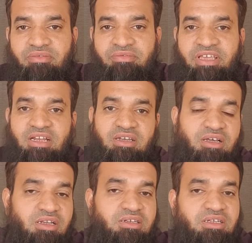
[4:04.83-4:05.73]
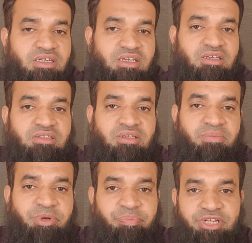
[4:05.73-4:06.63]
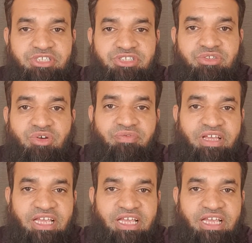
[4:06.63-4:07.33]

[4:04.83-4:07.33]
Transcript: we had learned the preparation of